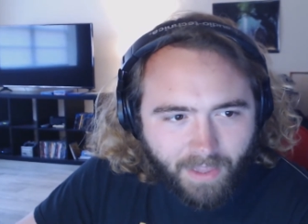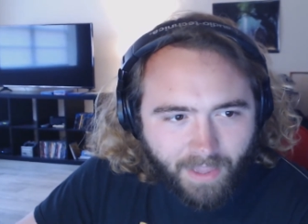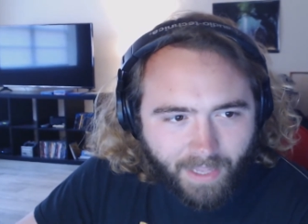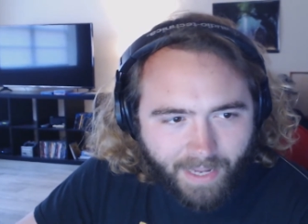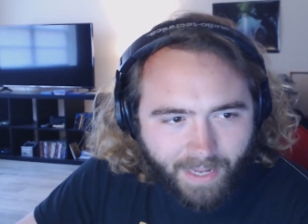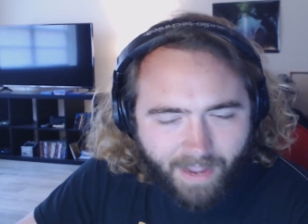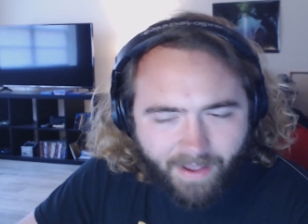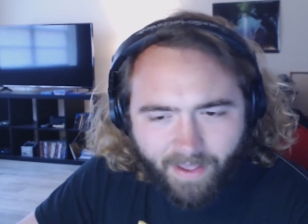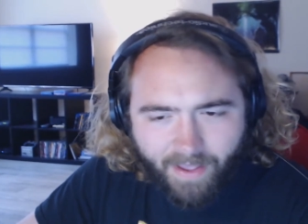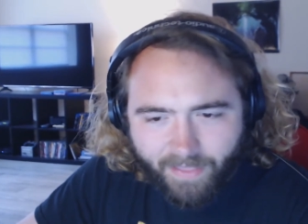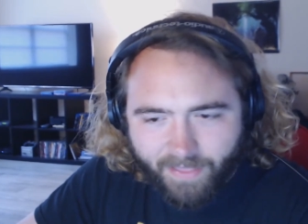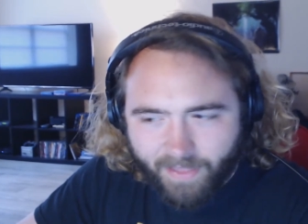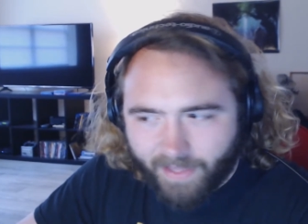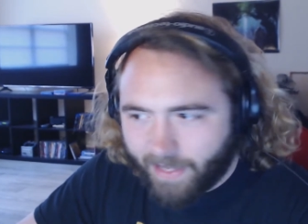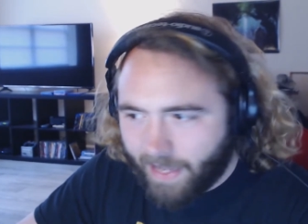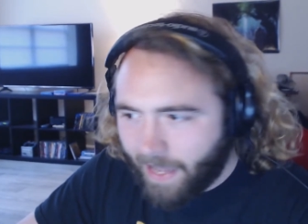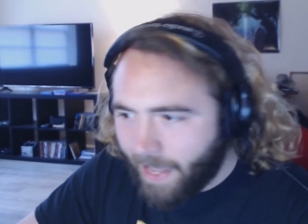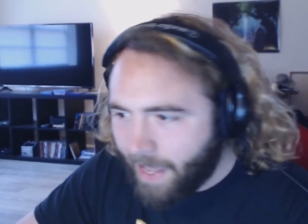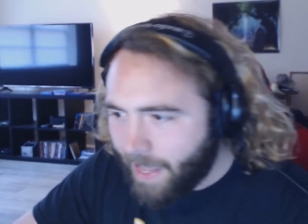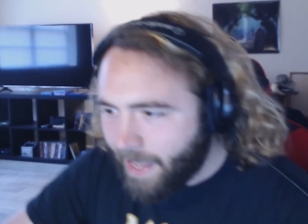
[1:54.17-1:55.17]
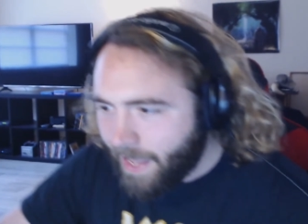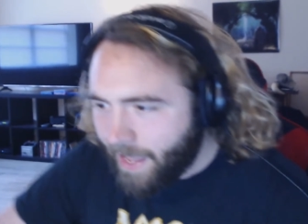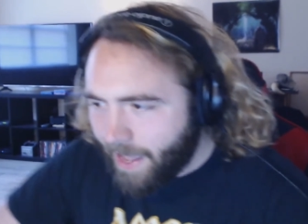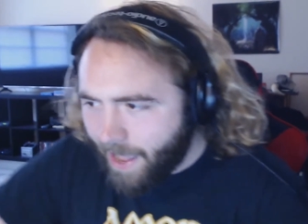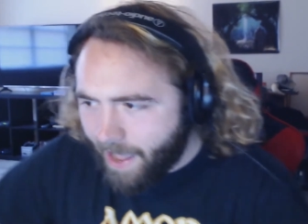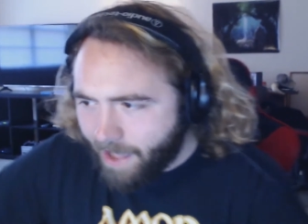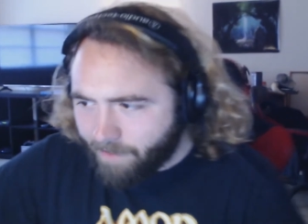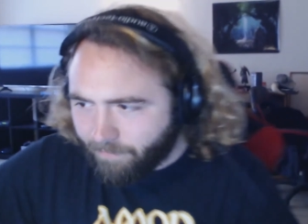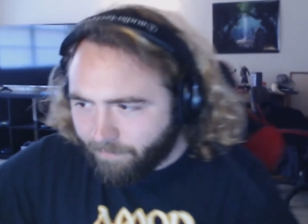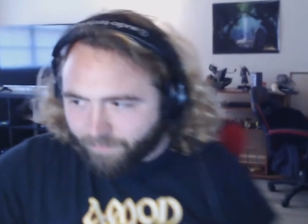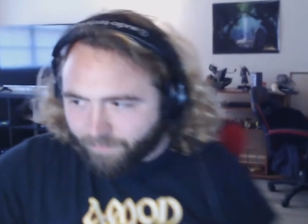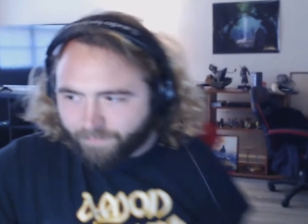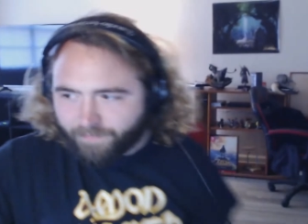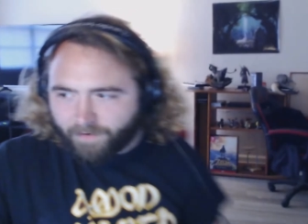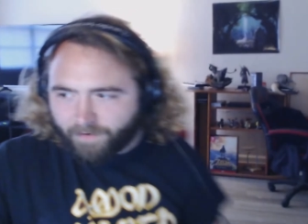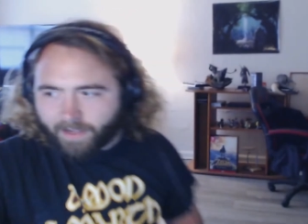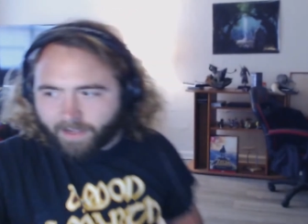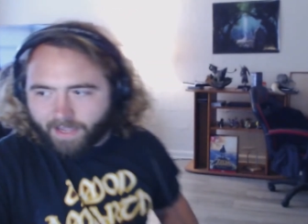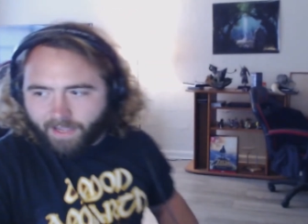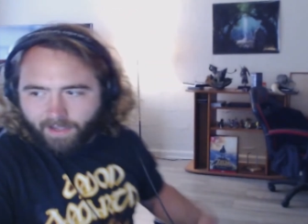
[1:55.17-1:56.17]
Like, I had, like. I have a
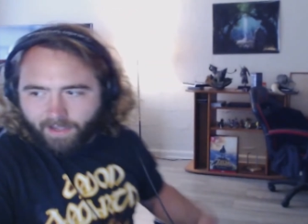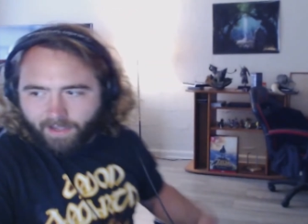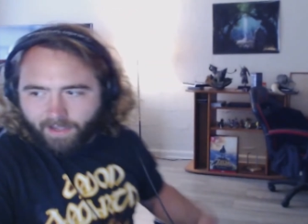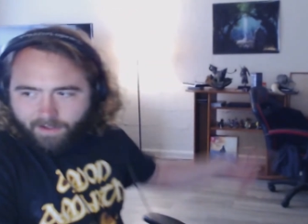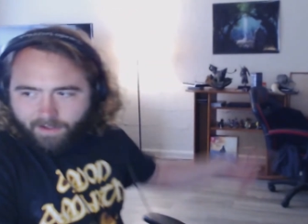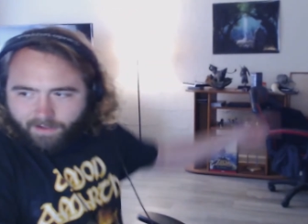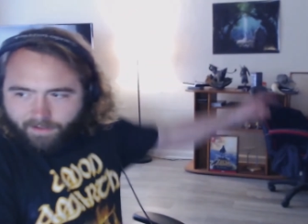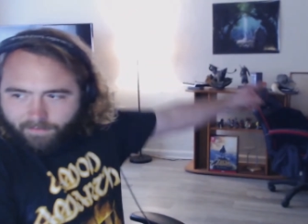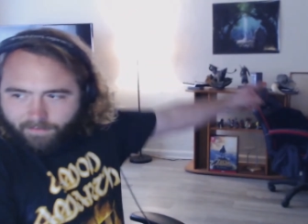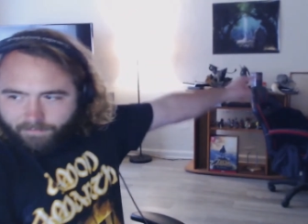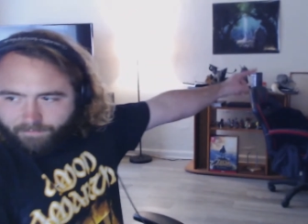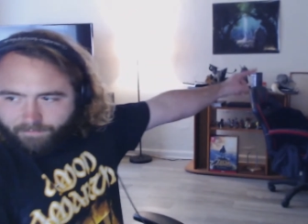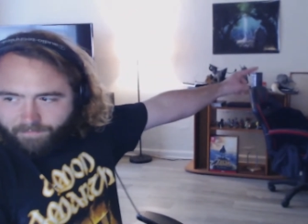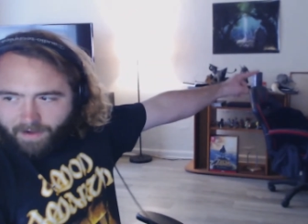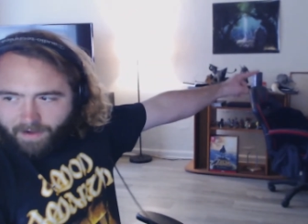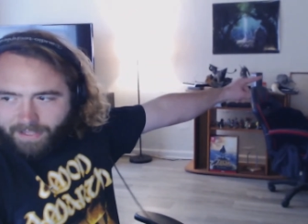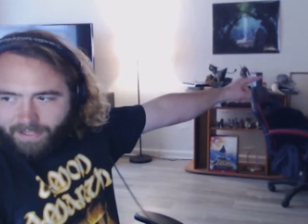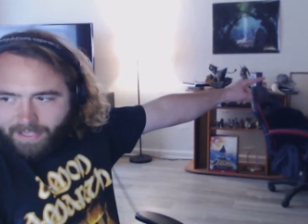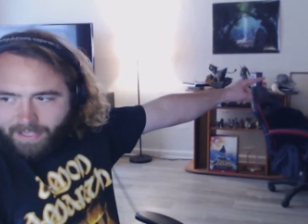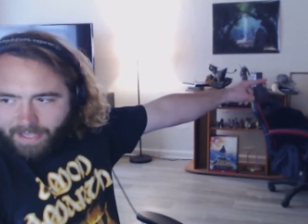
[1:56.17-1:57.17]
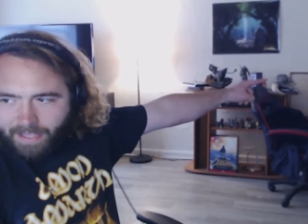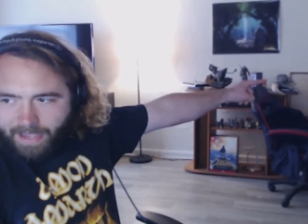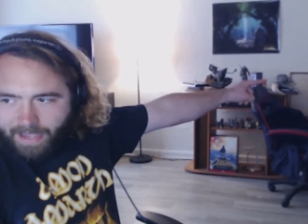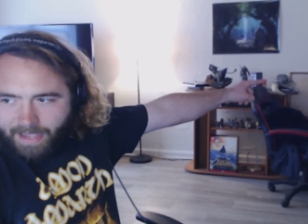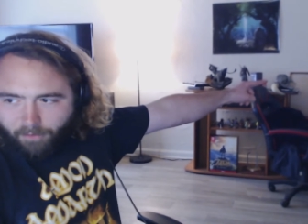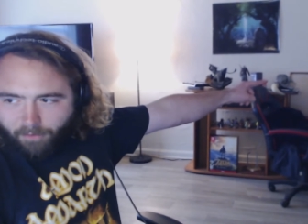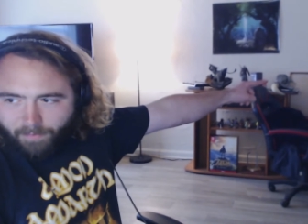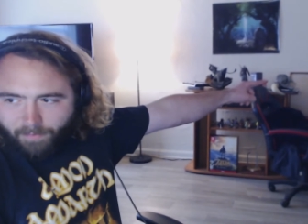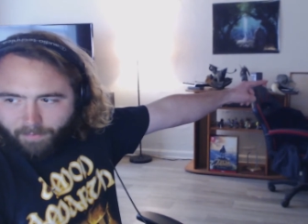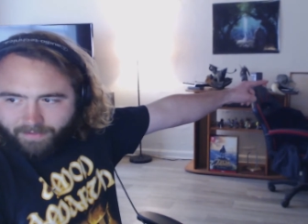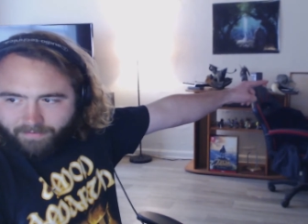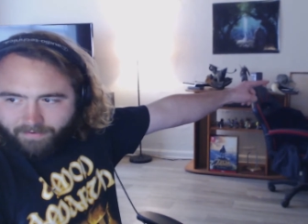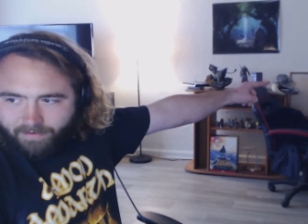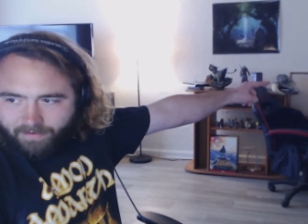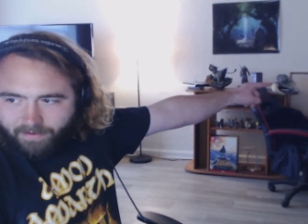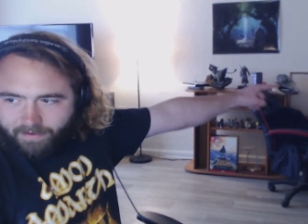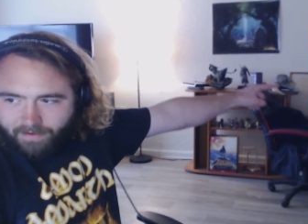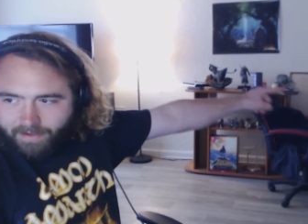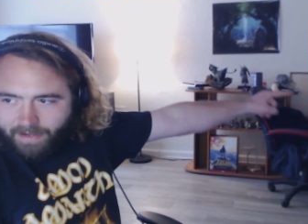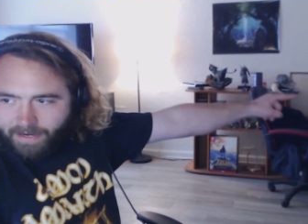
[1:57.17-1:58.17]
fucking Viking helmet
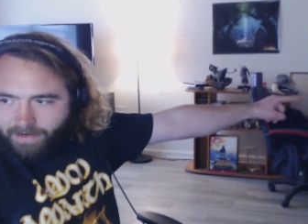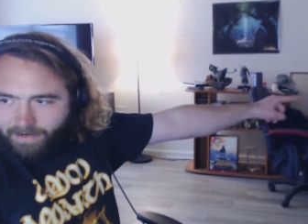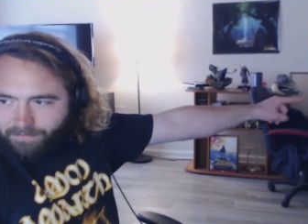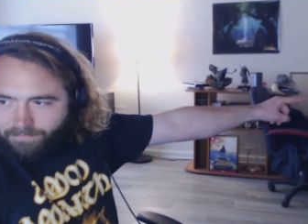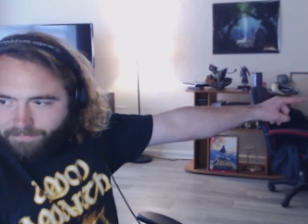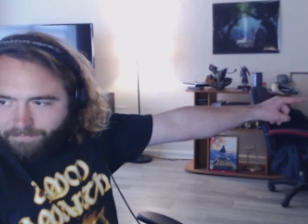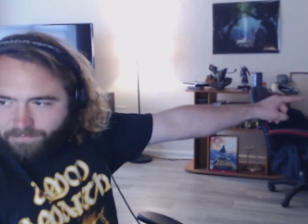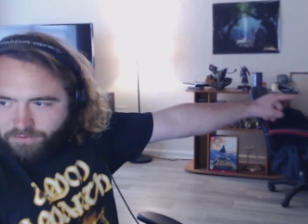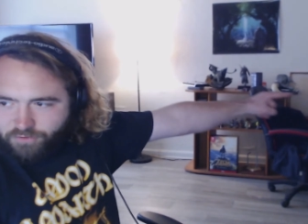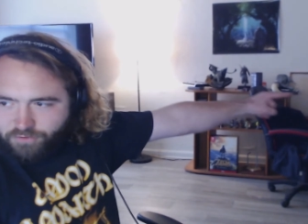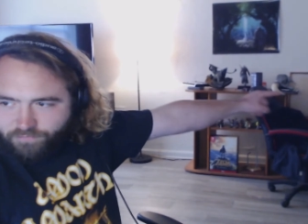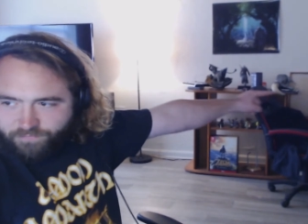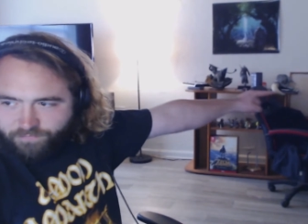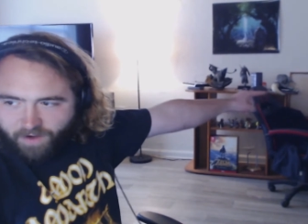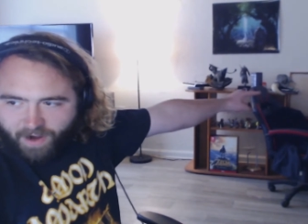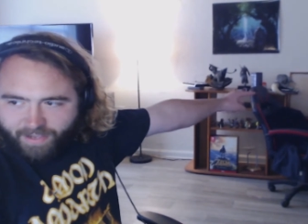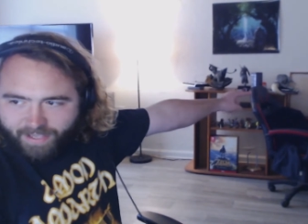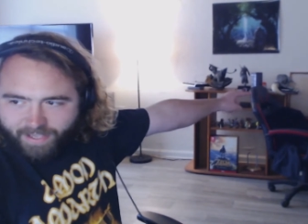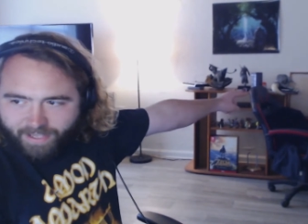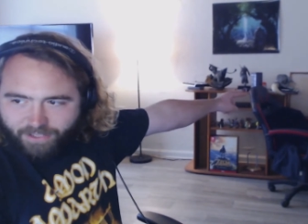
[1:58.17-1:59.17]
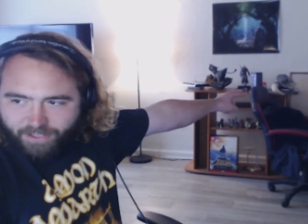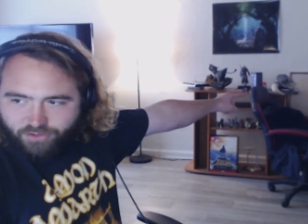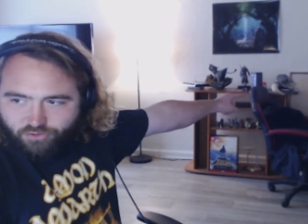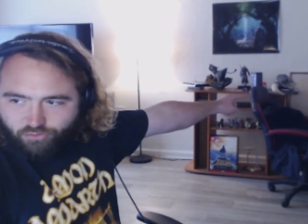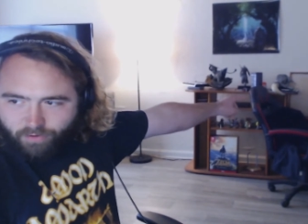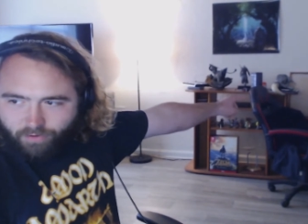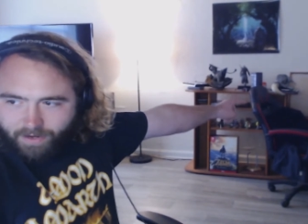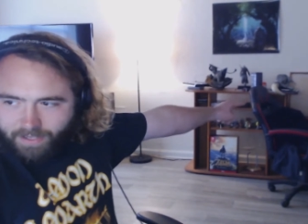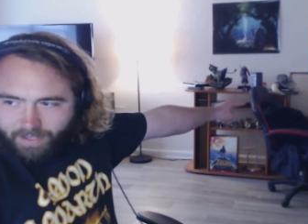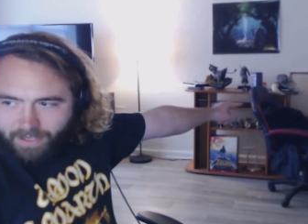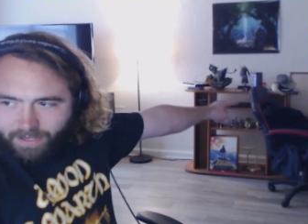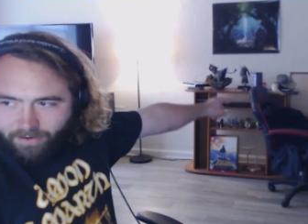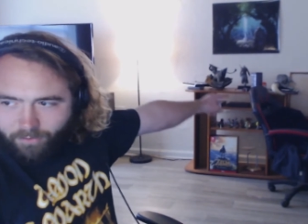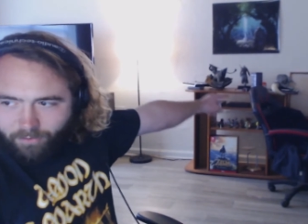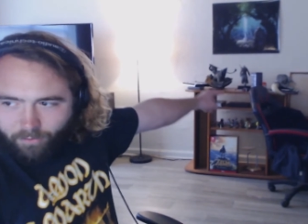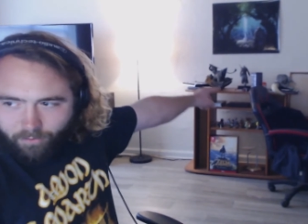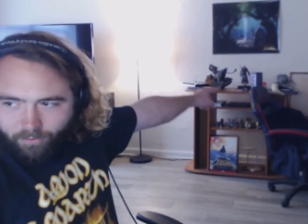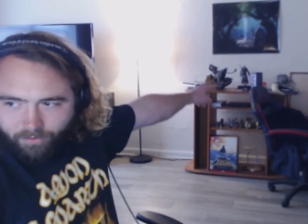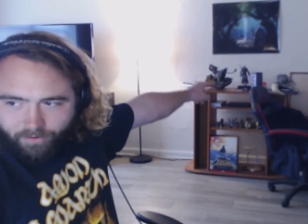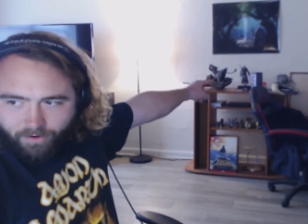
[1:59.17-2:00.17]
and a Viking drinking
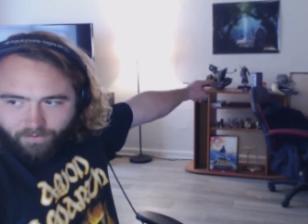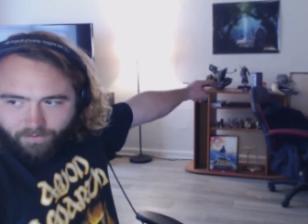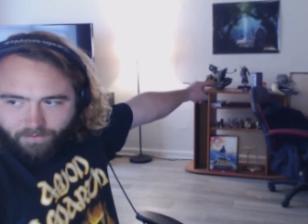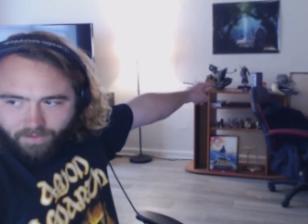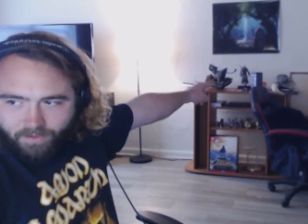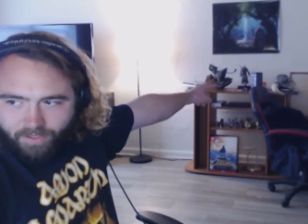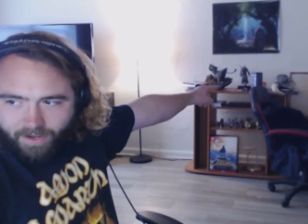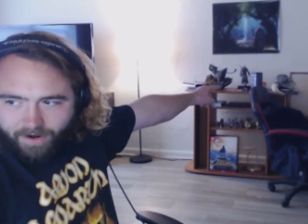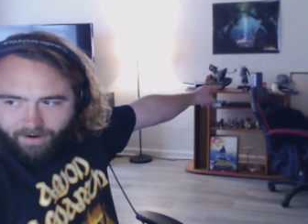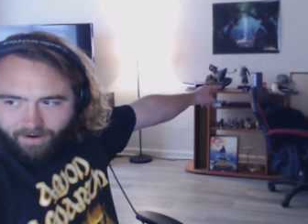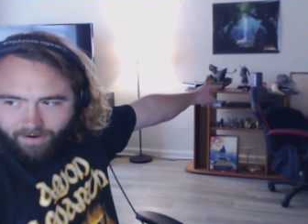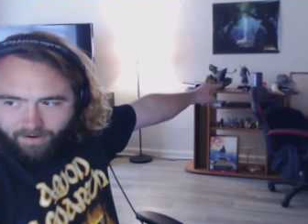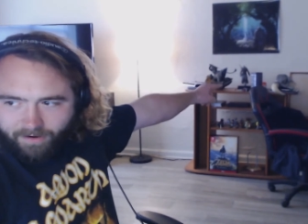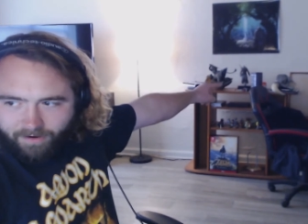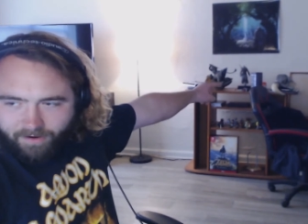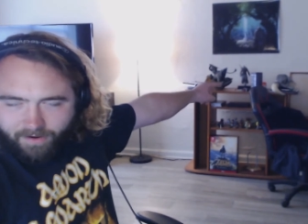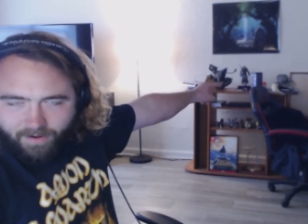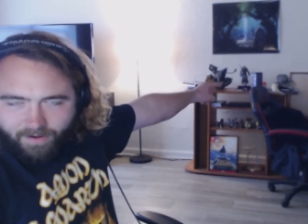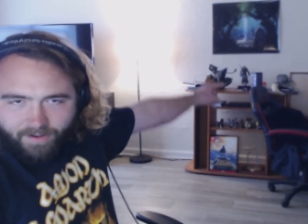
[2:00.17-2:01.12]
horn over there.